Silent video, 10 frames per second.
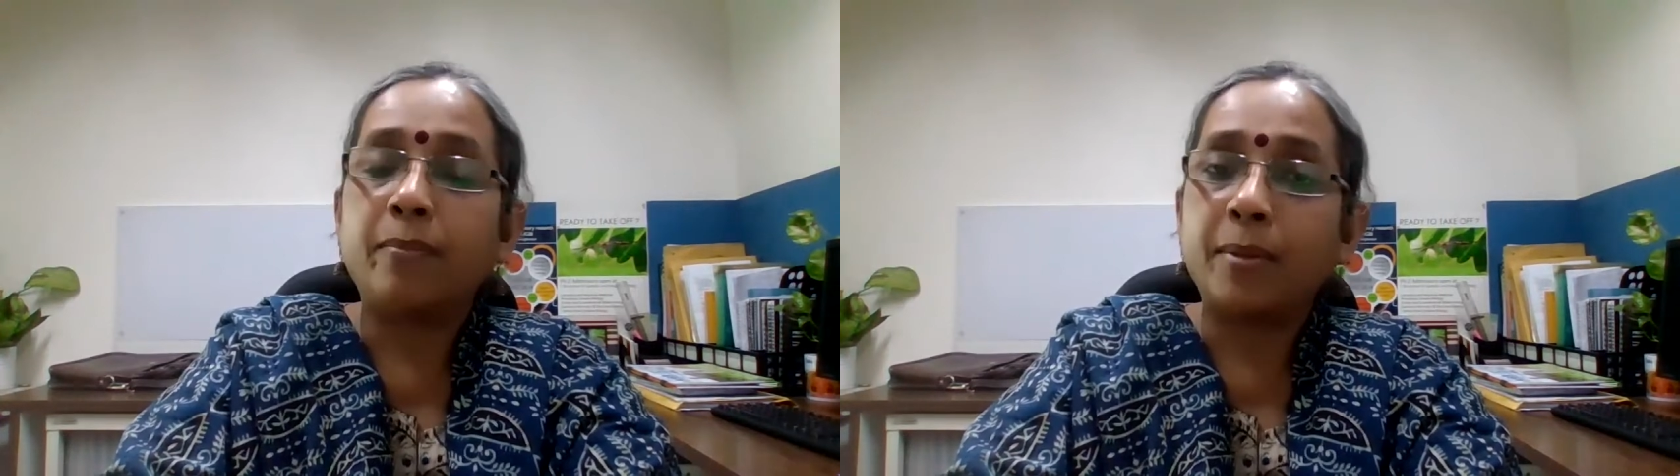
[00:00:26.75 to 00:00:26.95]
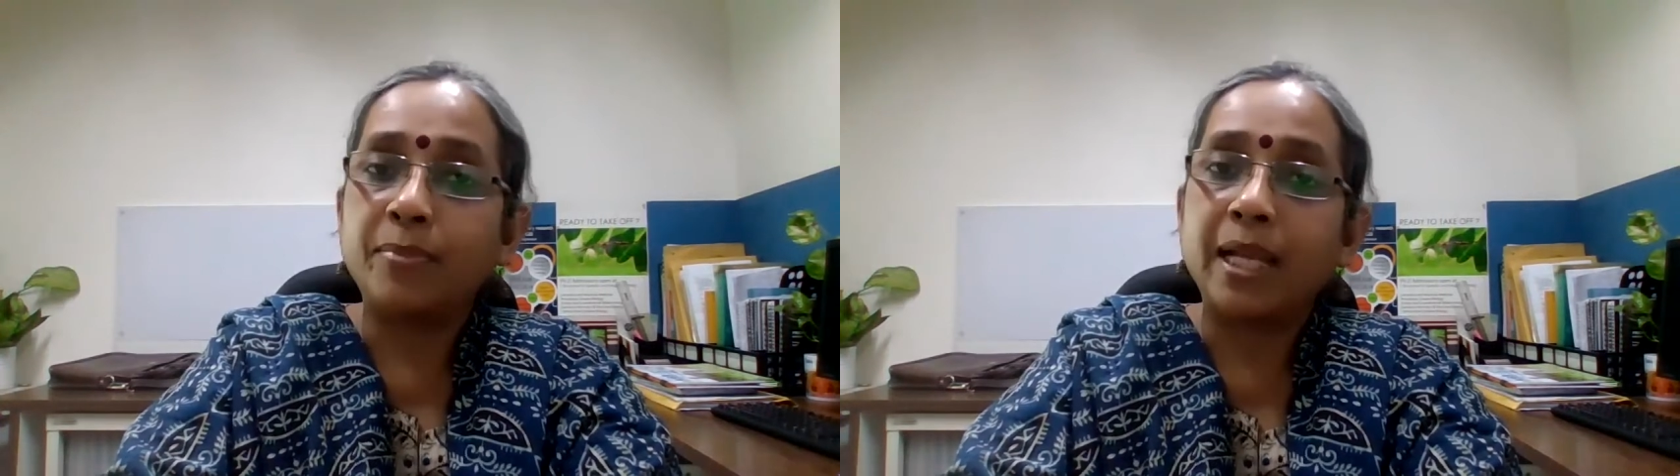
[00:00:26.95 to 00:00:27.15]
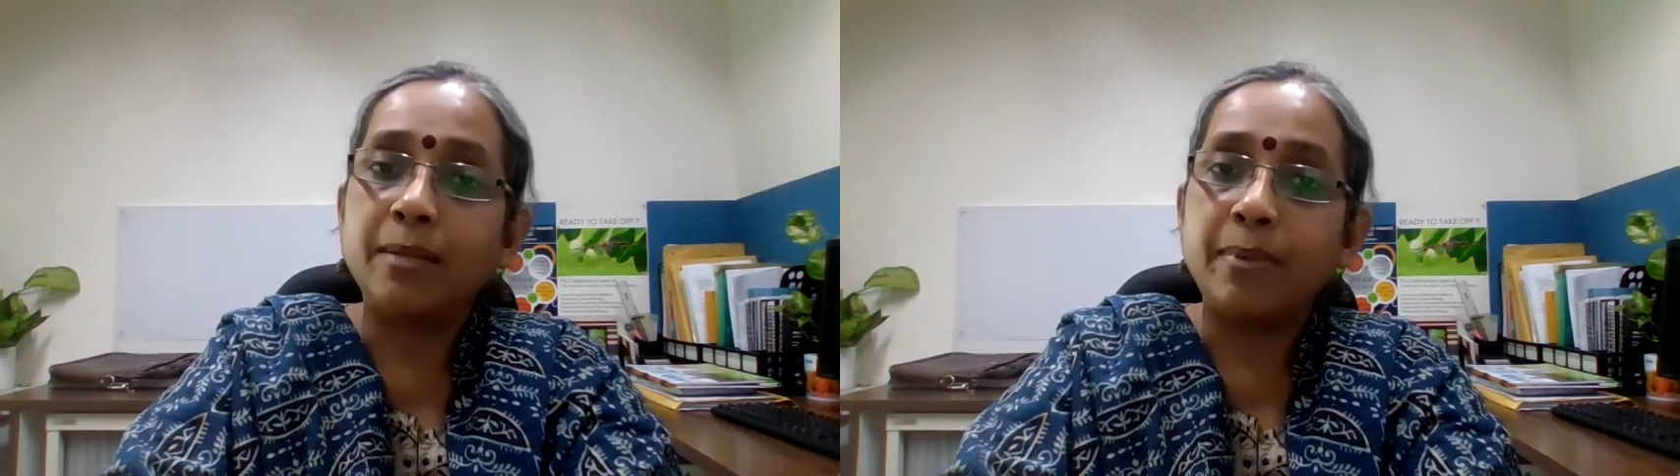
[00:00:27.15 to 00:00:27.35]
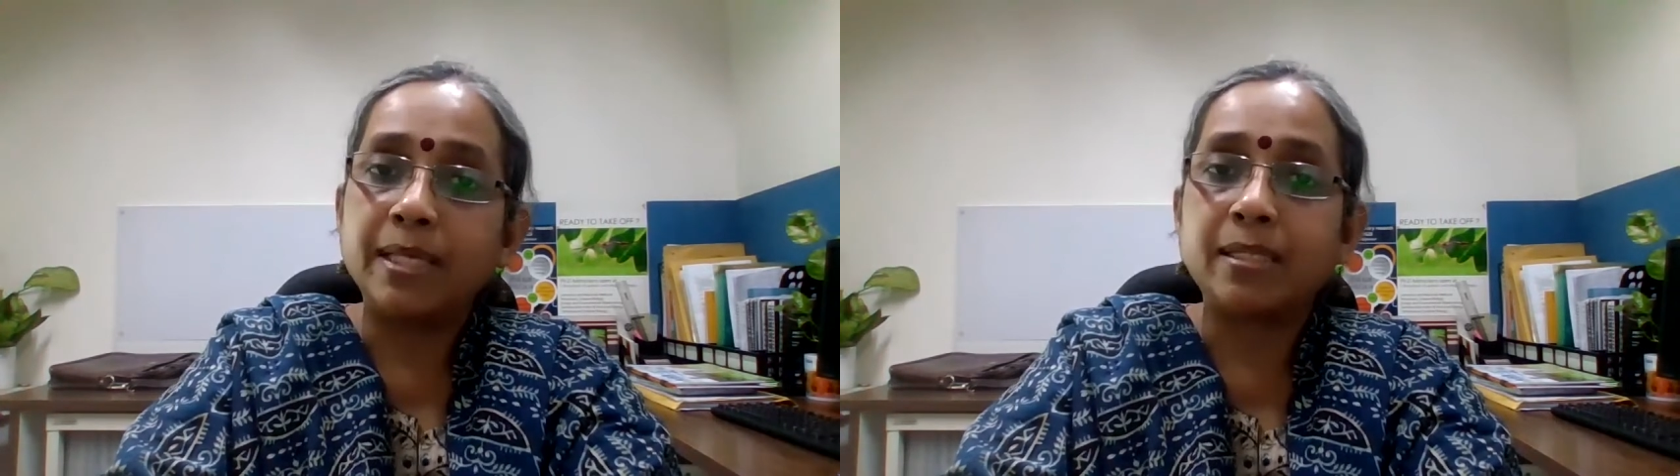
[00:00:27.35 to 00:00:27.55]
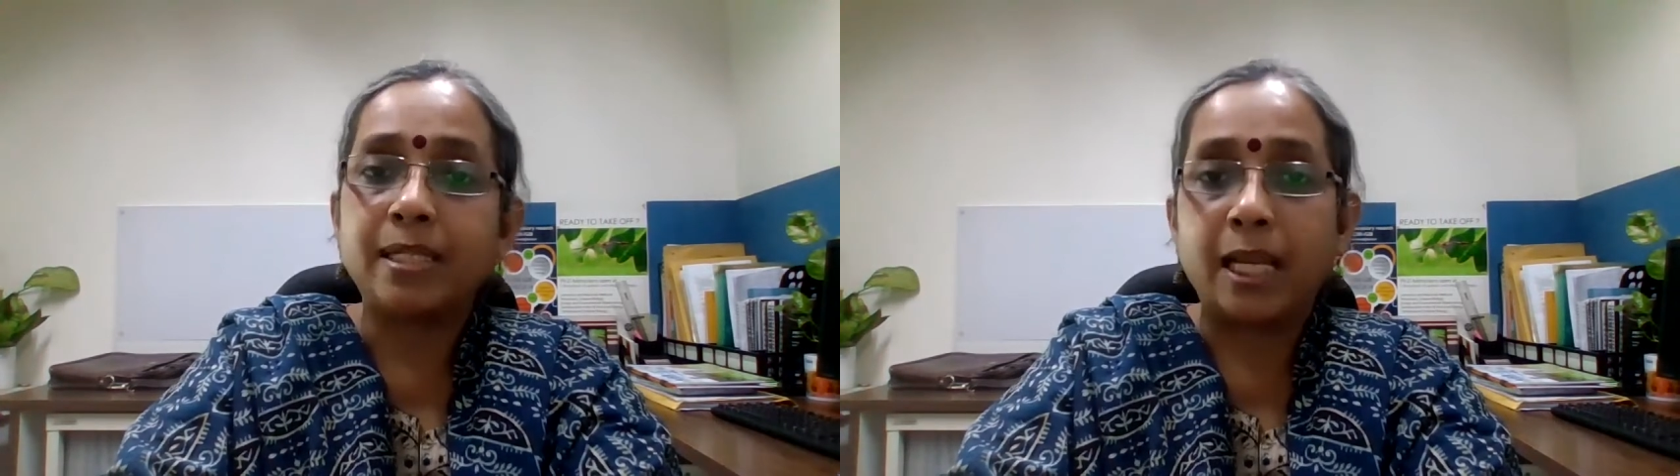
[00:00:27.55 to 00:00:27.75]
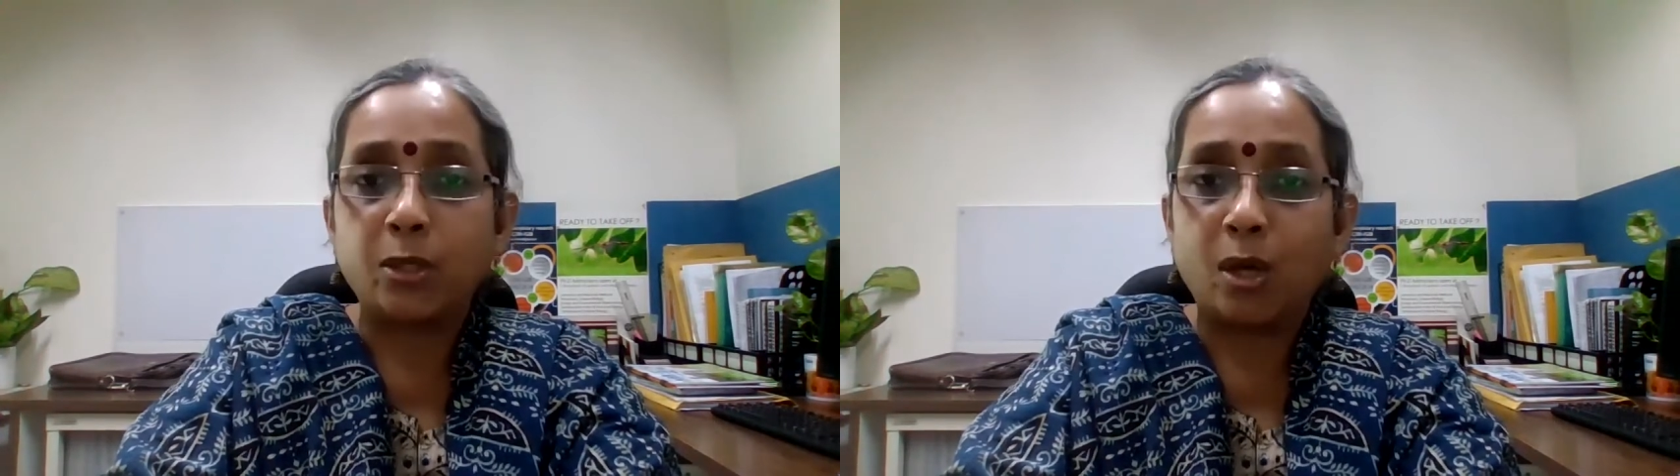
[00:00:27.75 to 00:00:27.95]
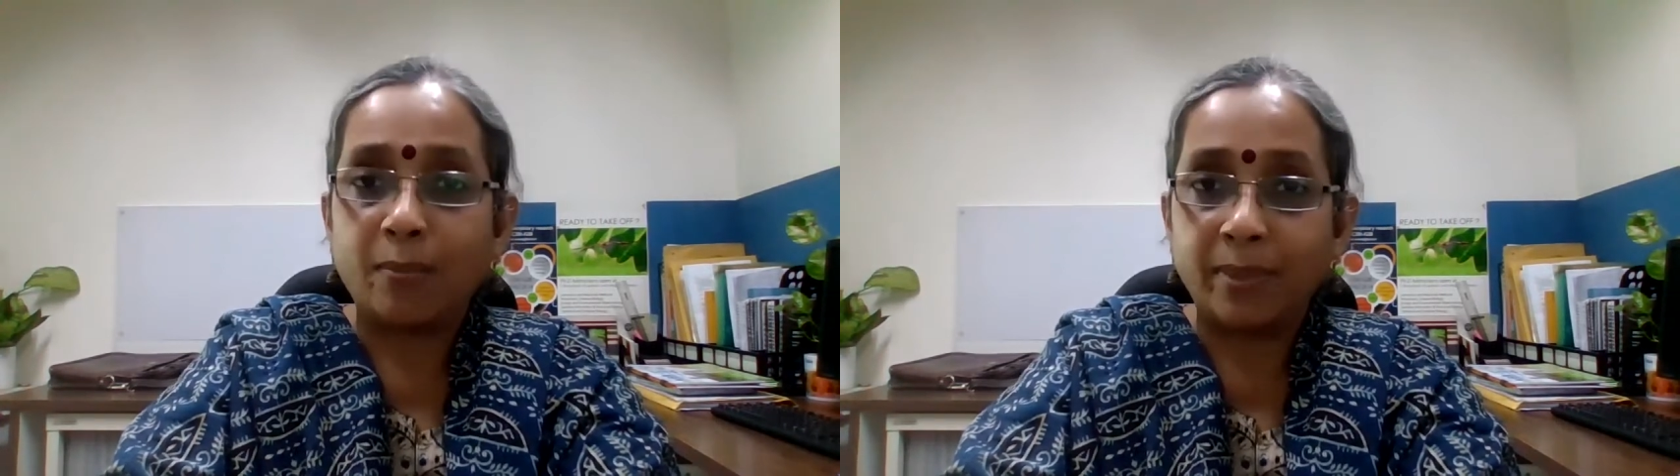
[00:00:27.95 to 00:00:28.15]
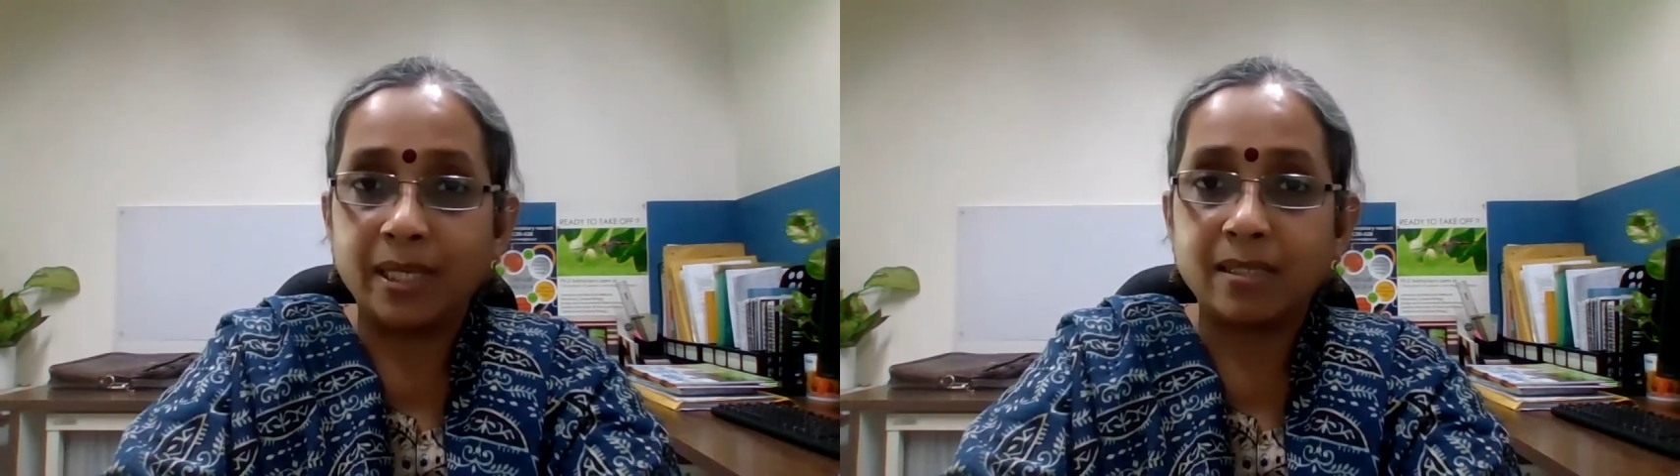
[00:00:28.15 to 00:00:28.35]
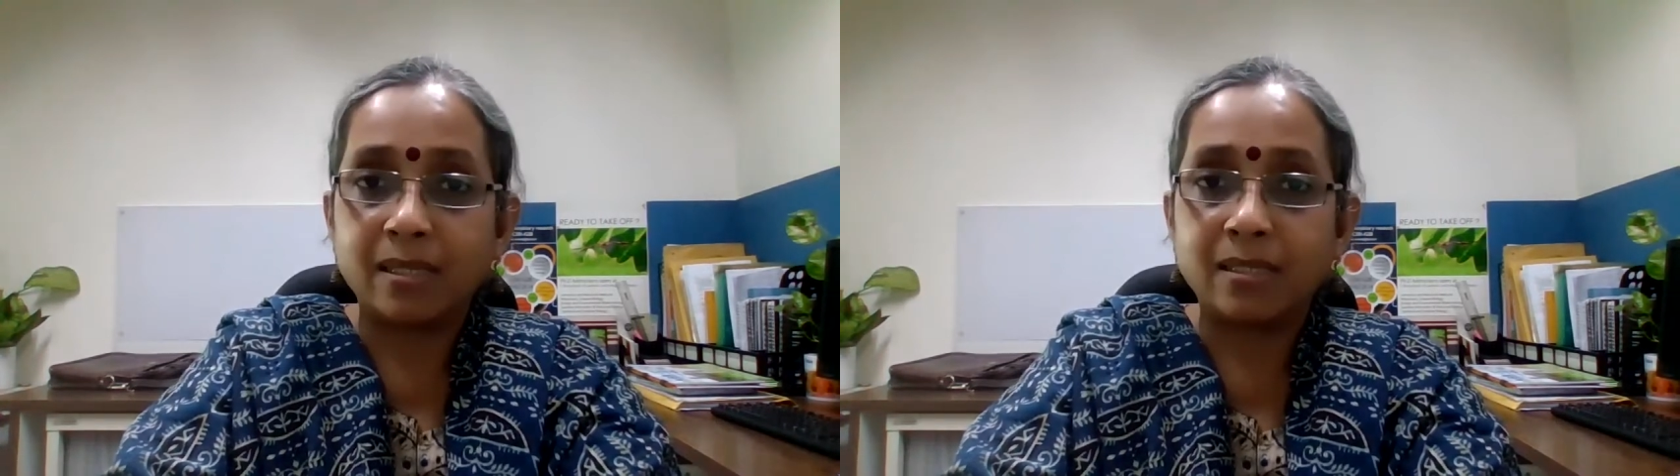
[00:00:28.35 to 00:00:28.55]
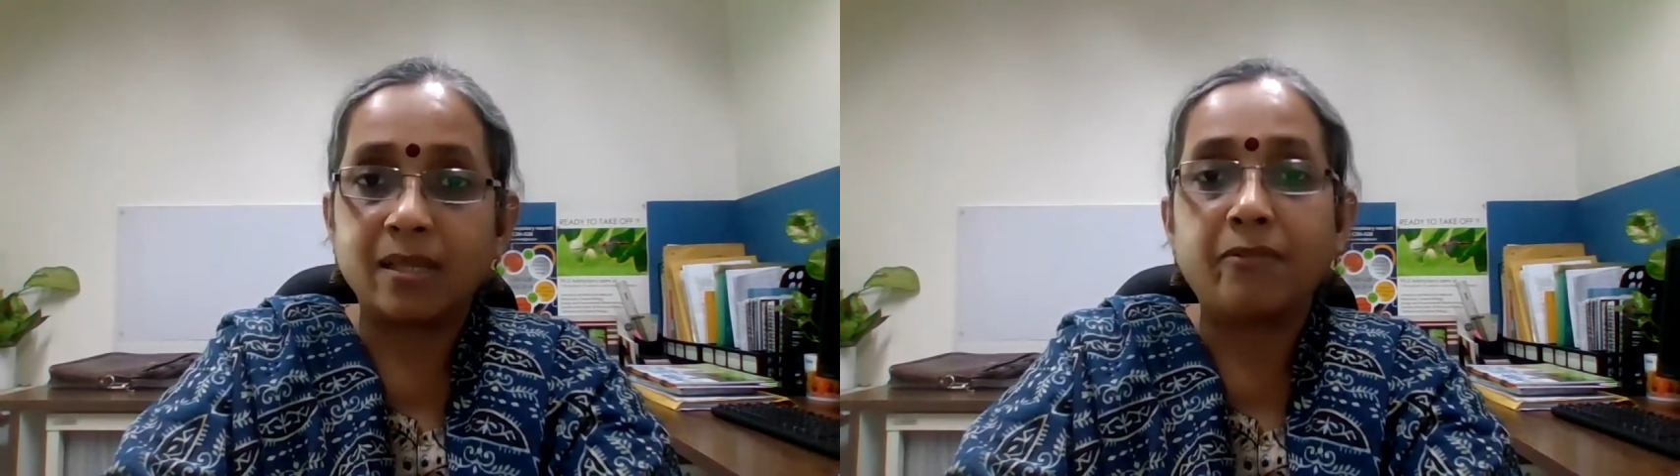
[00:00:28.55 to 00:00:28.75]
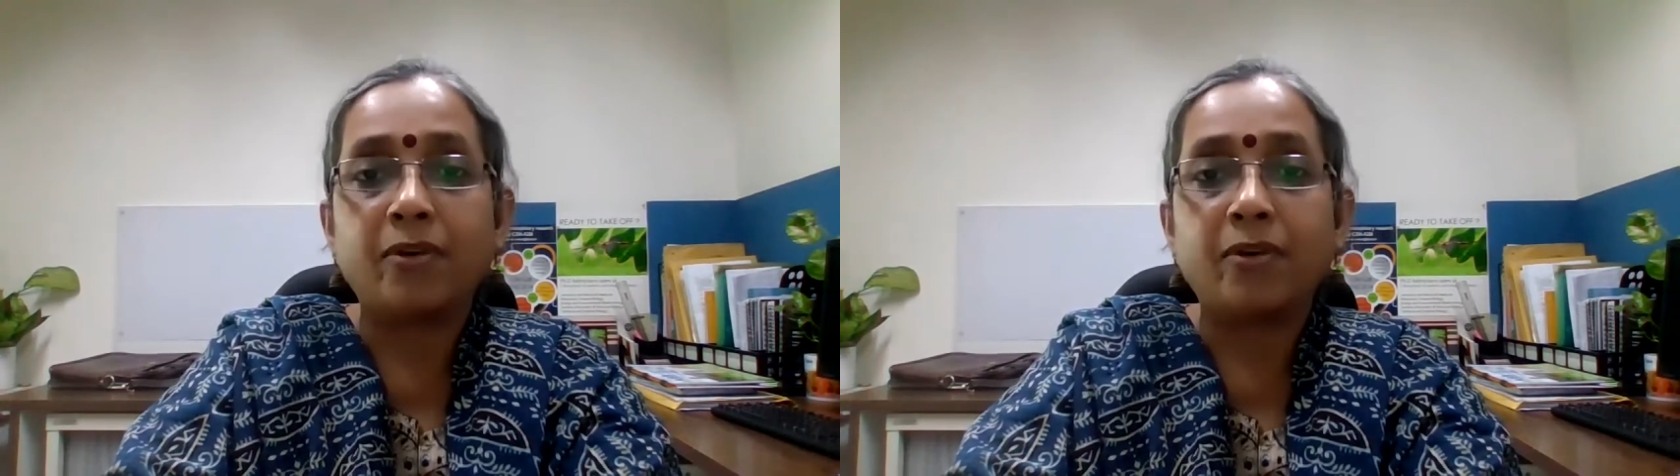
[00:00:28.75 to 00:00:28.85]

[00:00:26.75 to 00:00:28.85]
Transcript: peptide-based nanocomplexes